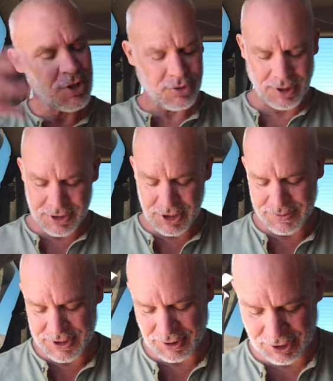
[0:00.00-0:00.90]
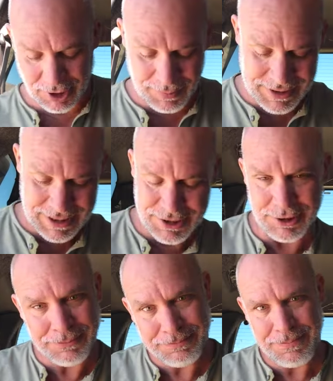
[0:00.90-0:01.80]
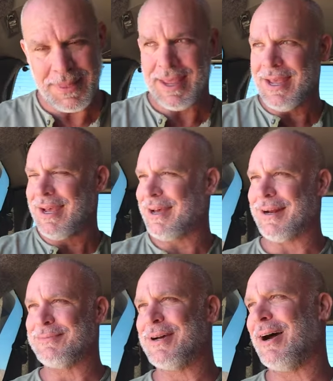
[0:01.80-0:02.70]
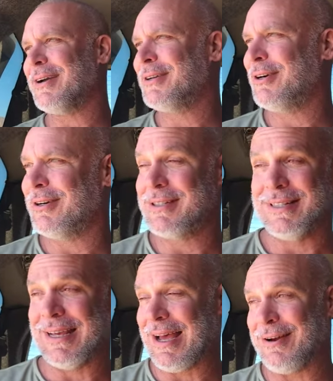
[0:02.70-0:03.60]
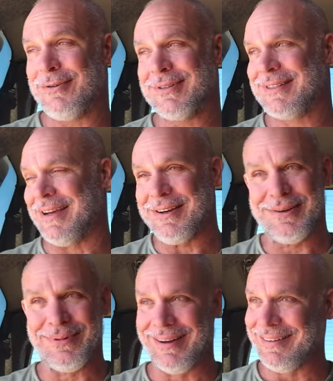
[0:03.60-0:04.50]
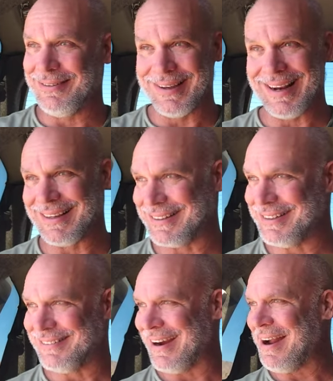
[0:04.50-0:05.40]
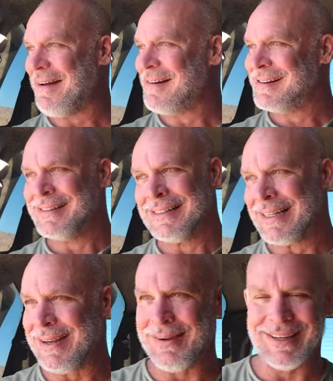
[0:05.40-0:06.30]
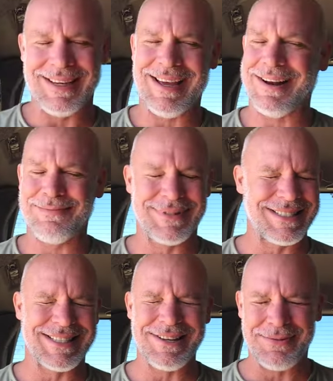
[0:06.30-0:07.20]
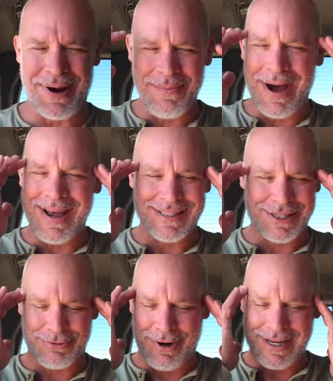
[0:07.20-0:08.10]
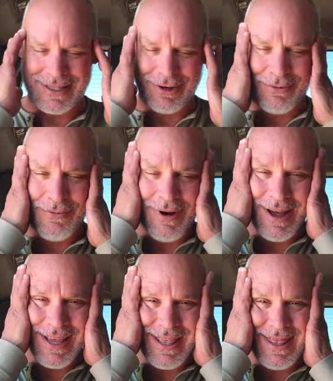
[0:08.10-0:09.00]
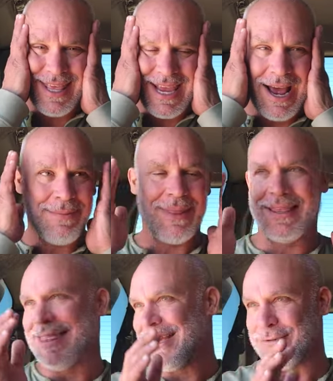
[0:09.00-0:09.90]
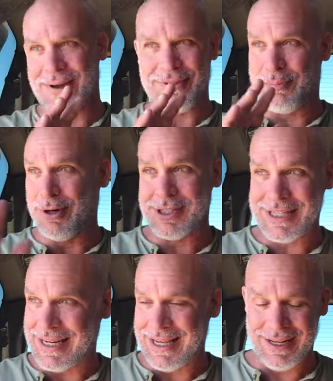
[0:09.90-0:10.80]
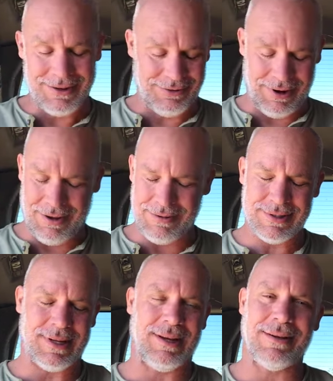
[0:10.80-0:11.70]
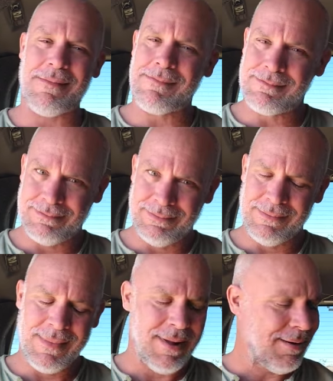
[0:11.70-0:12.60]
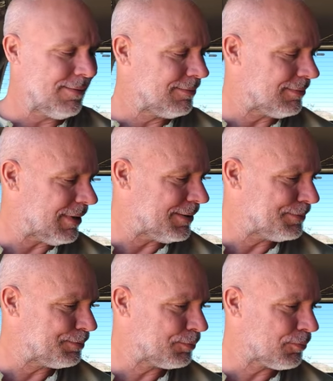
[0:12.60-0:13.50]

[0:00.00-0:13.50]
So I called my sister and I'm talking to her and she's like, I don't know what to tell you, but I don't know what I can do, right? I'm like, yeah, I'm just sitting there, my mind is just racing on what in the hell. I'm like thinking, do I have to push it in? Or I was like, right?